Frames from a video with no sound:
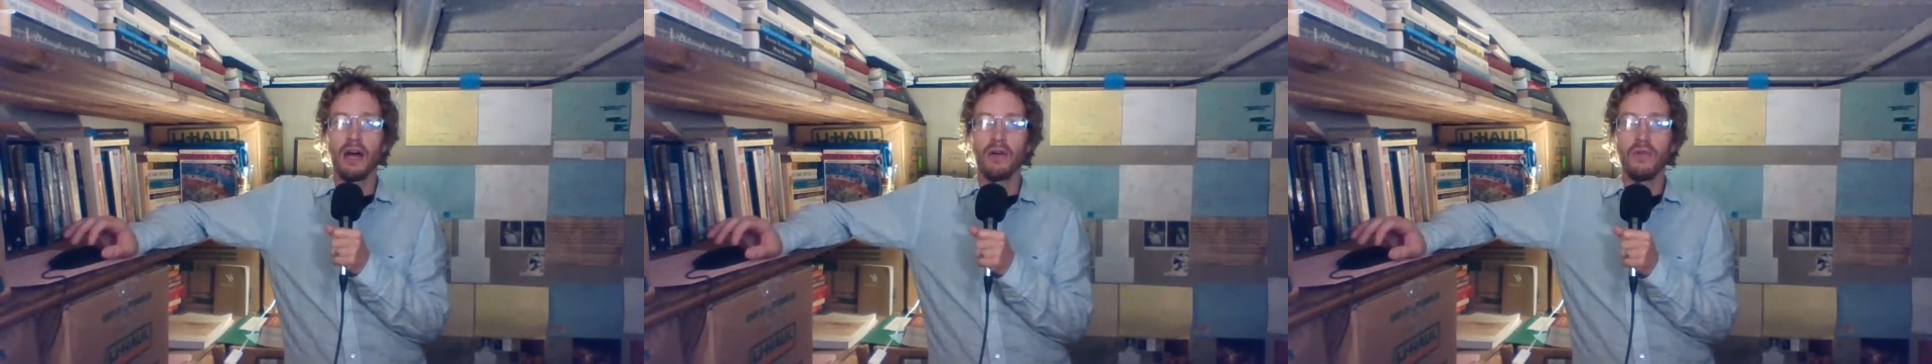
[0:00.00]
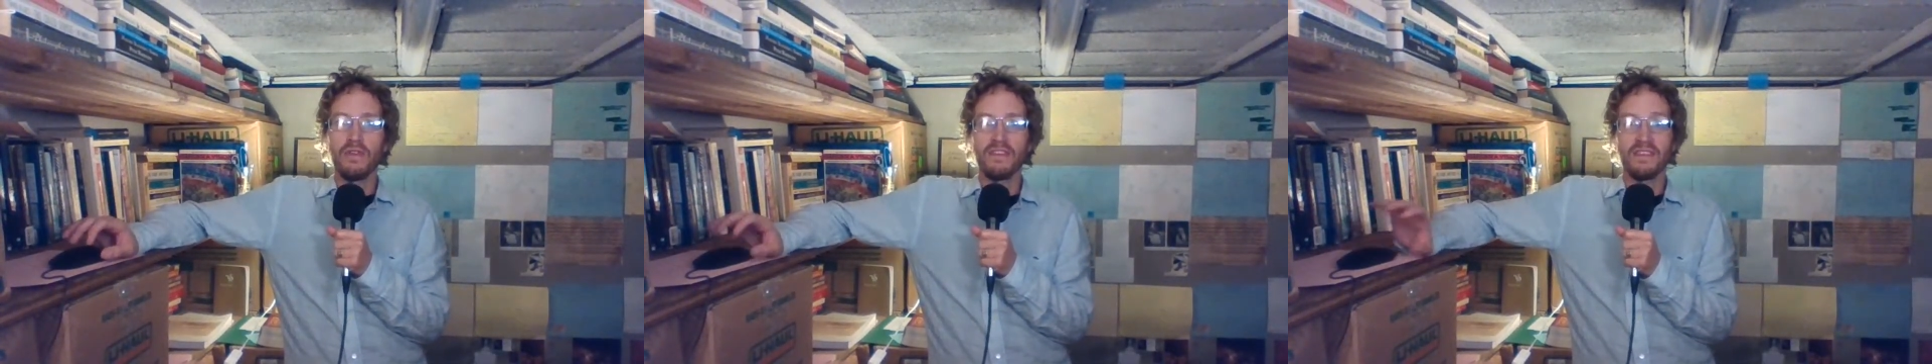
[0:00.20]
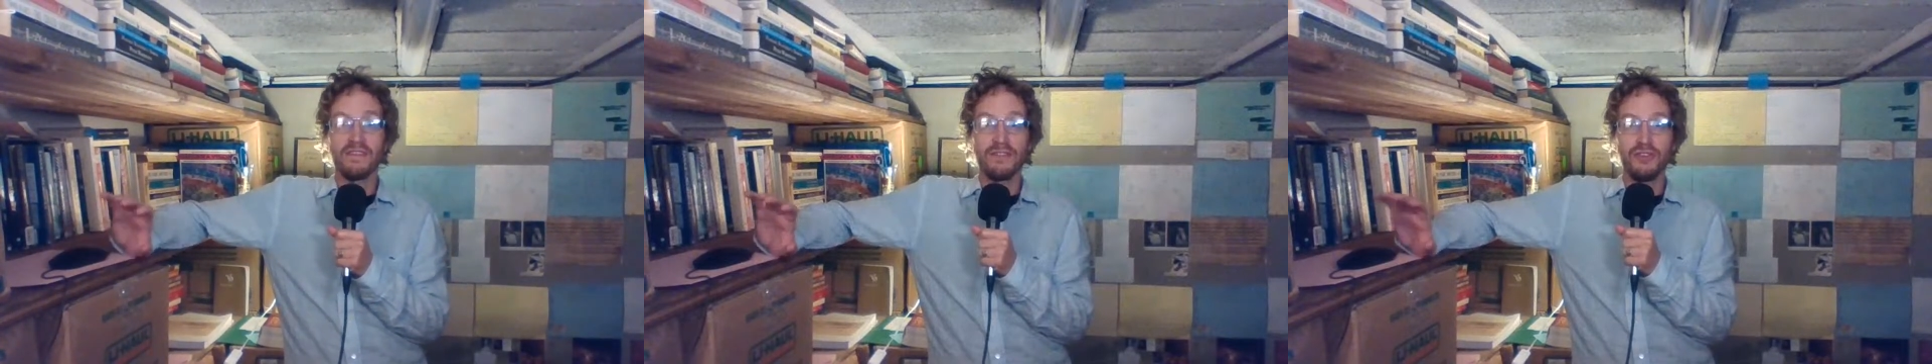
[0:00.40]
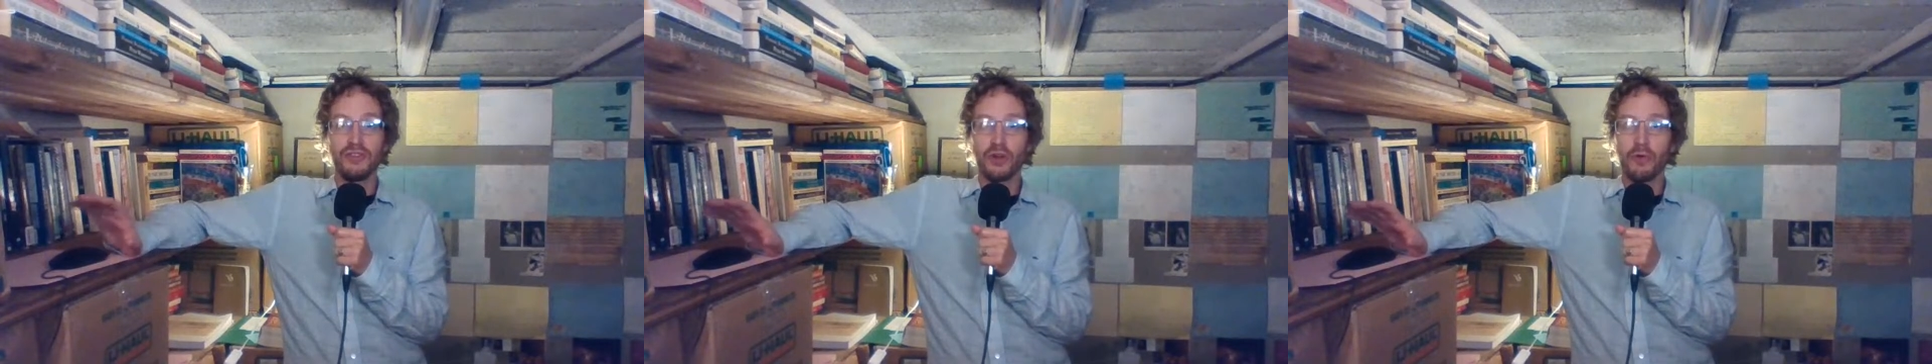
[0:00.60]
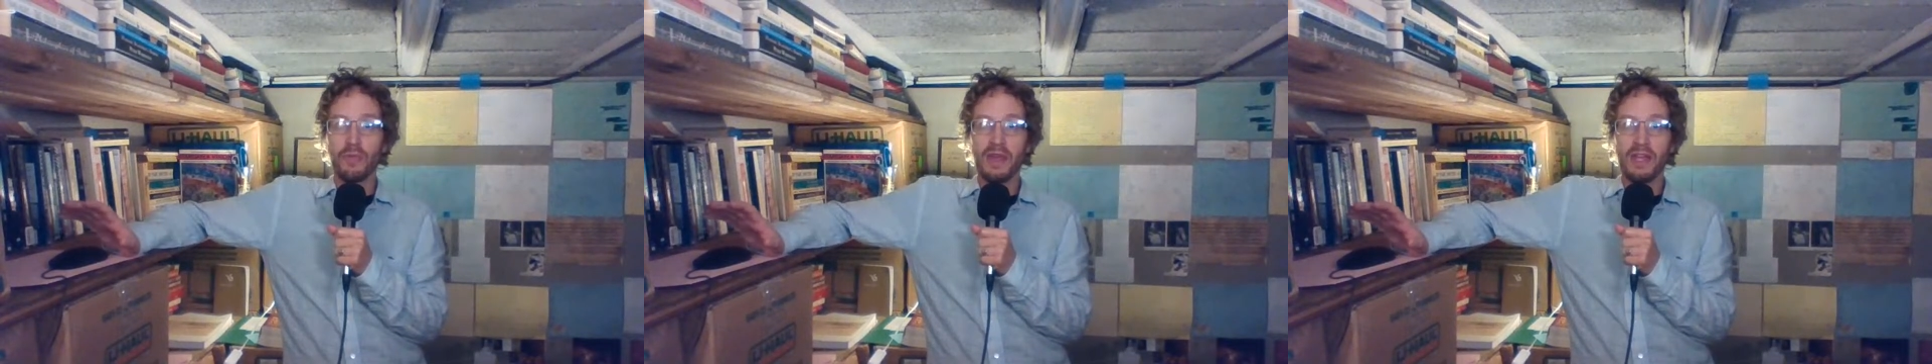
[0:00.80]
who is this
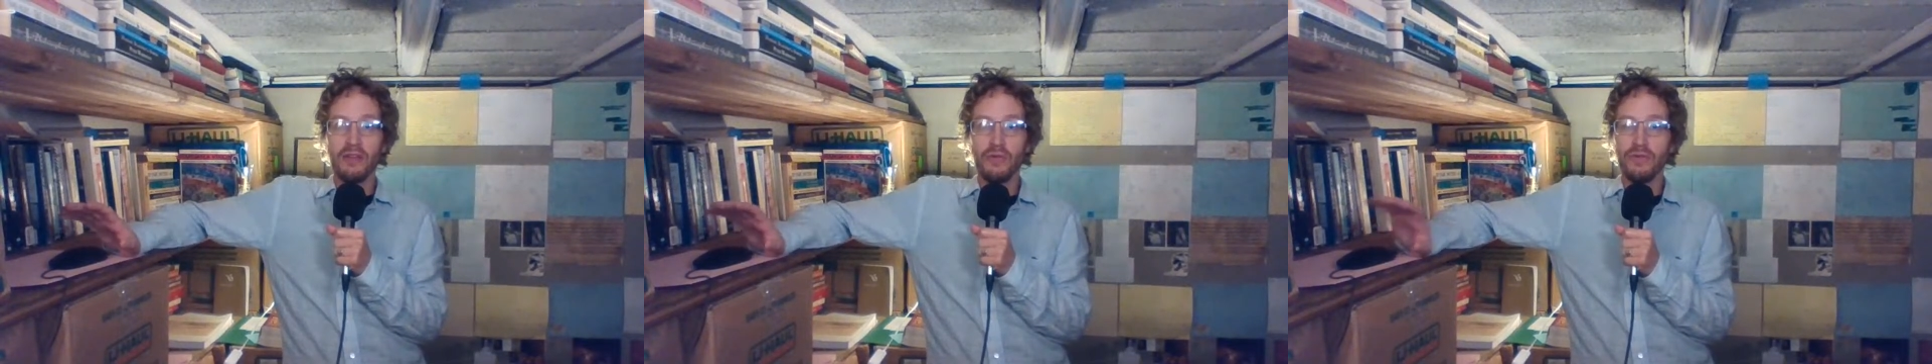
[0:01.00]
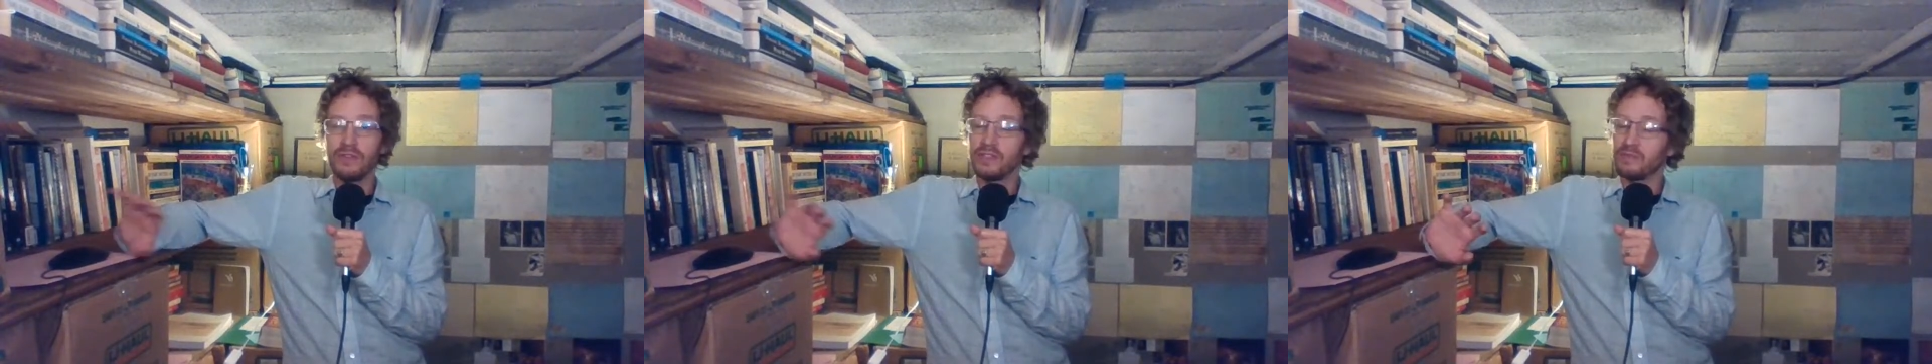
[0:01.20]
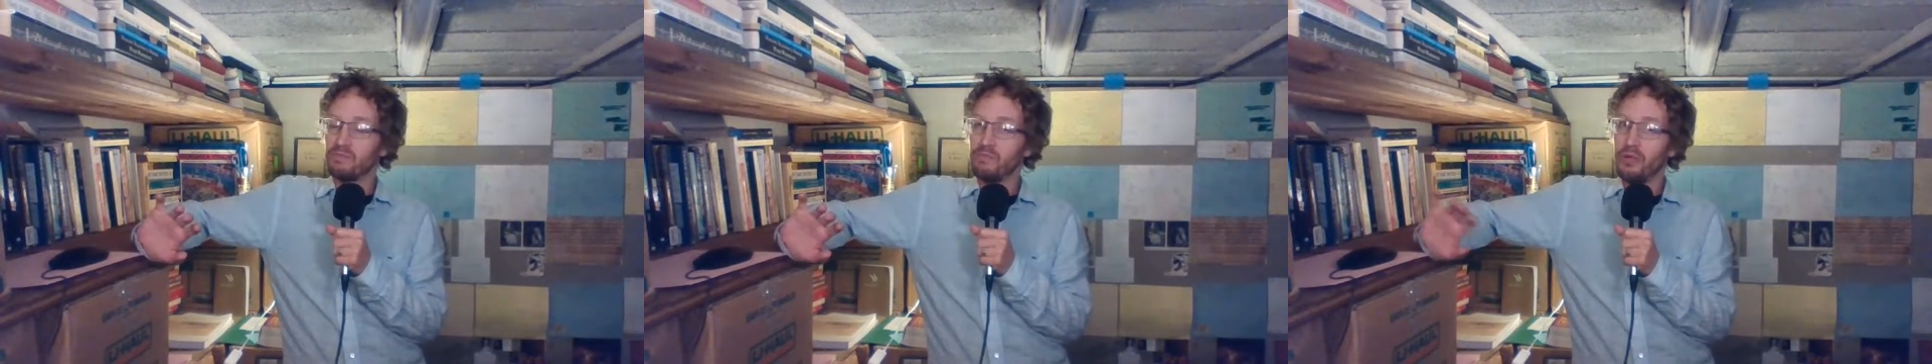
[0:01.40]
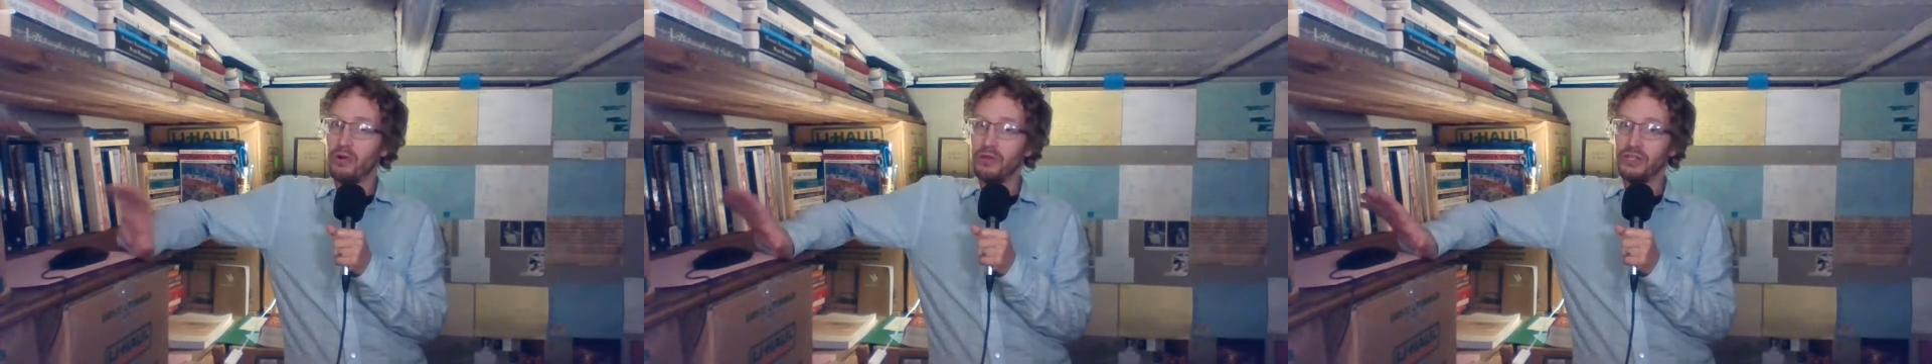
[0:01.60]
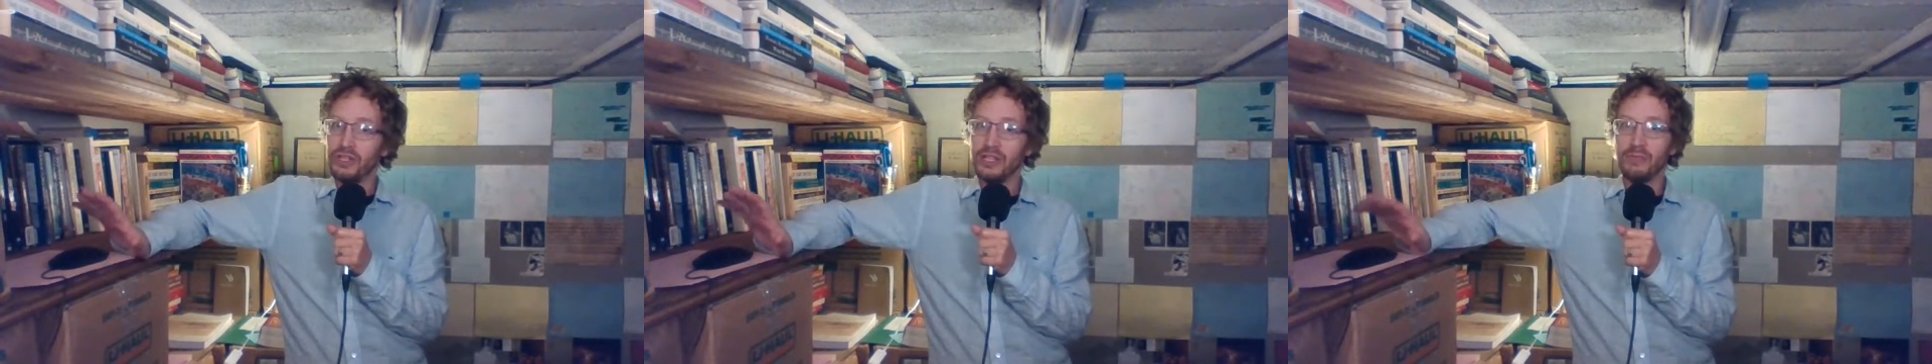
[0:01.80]
German who is just
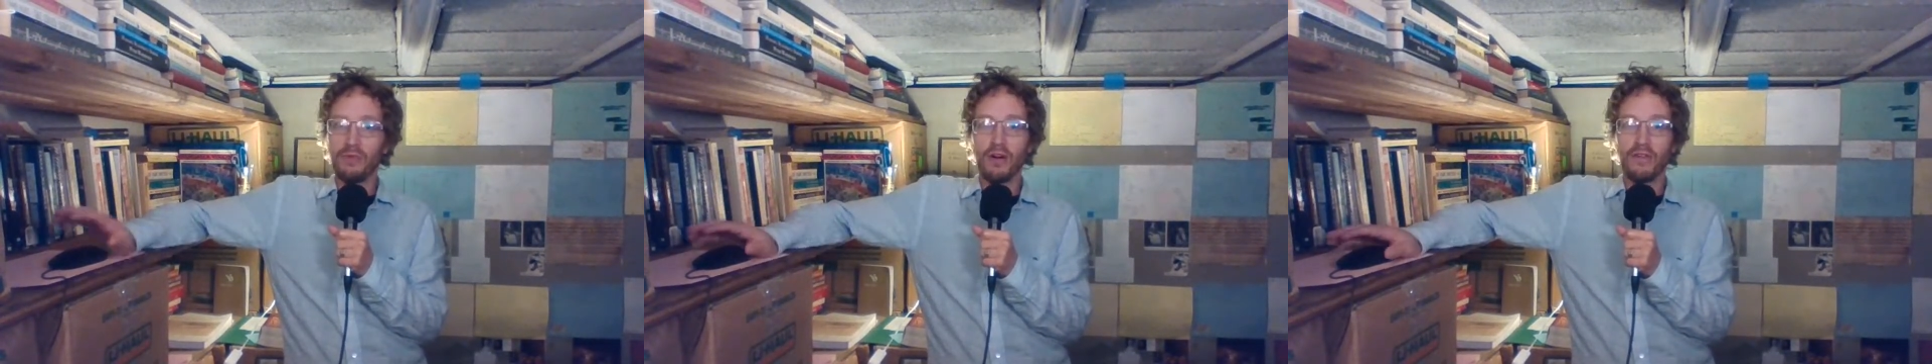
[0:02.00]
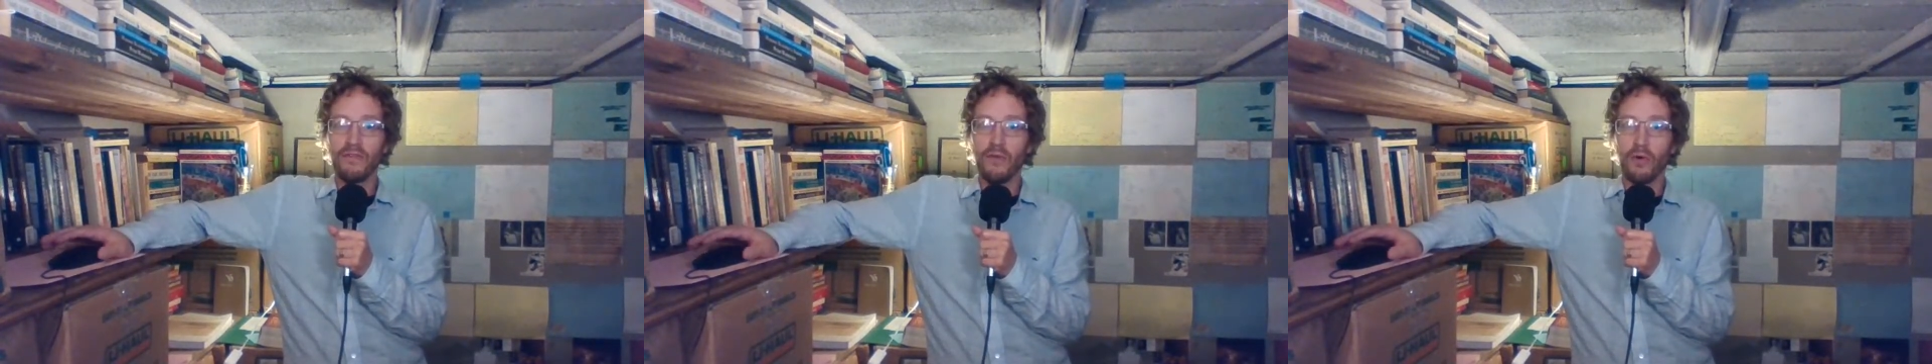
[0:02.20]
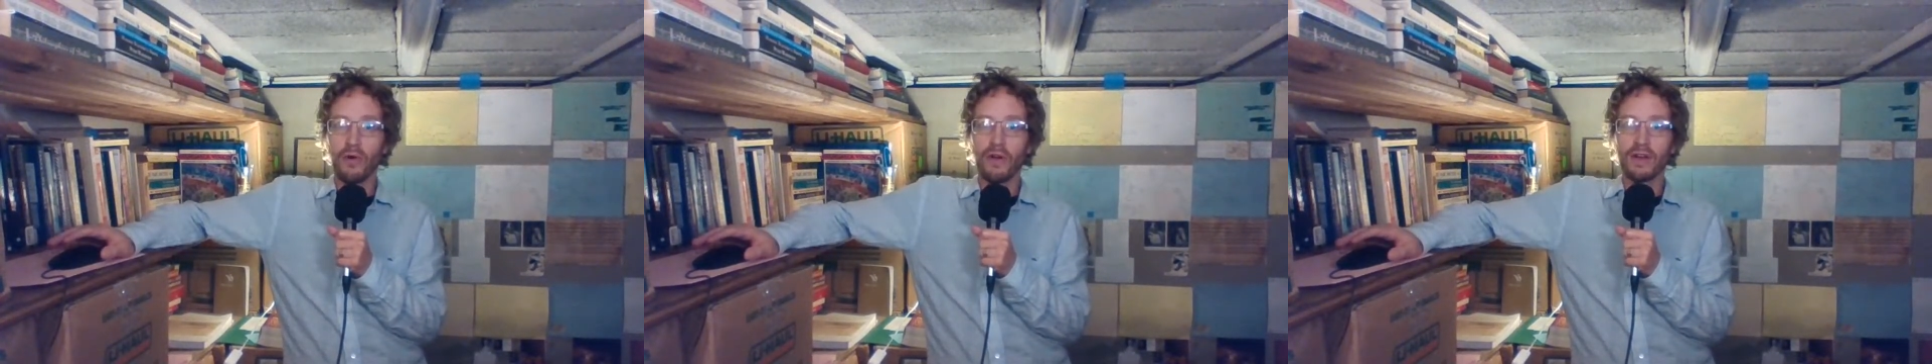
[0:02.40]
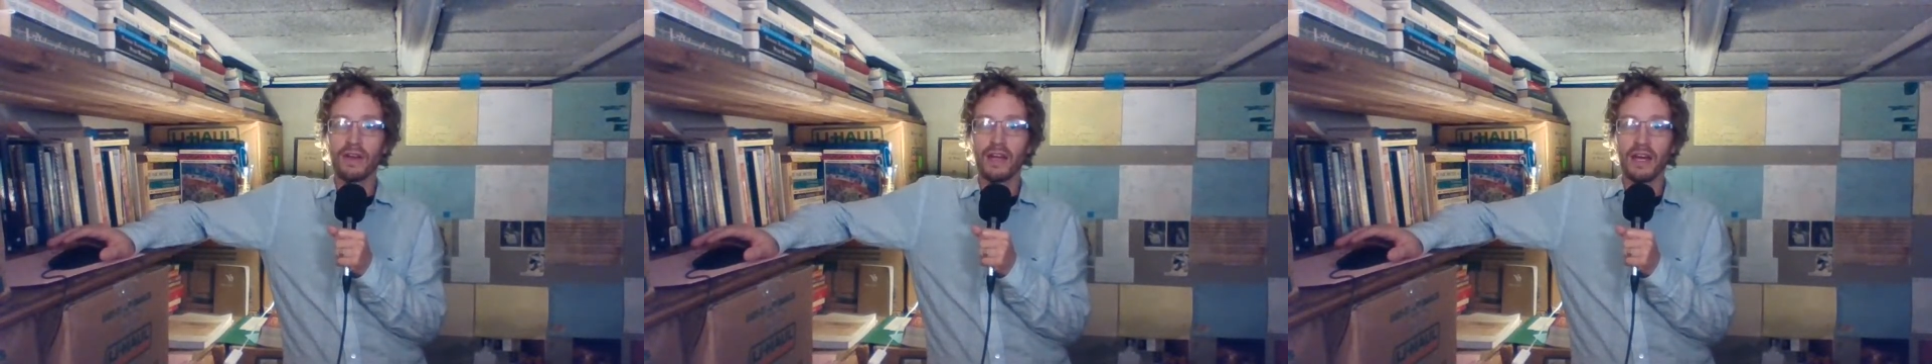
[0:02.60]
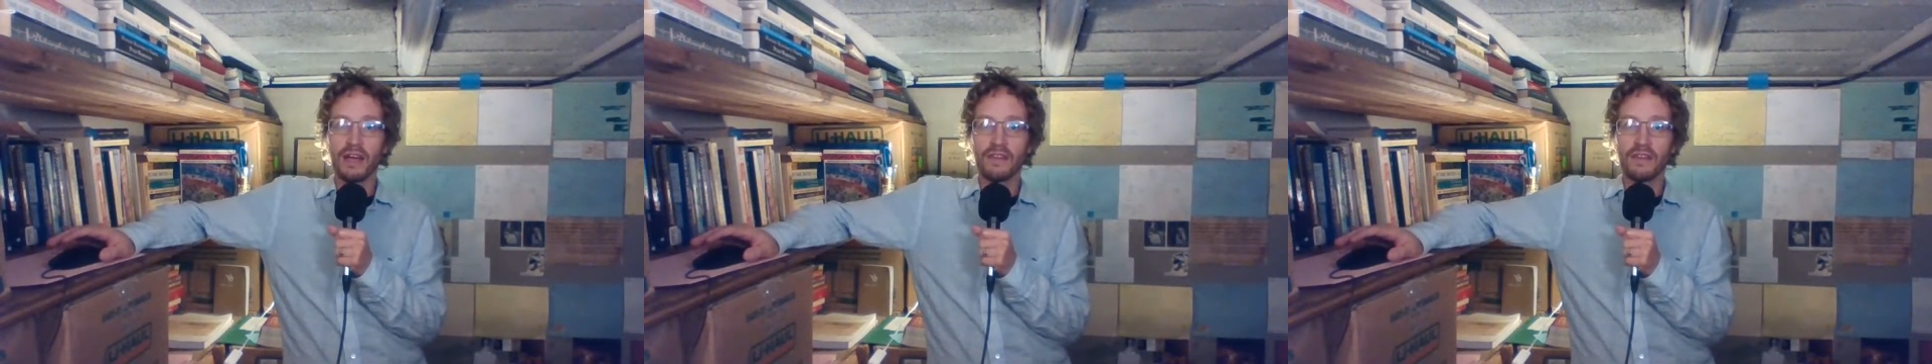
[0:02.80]
pushing the ball forward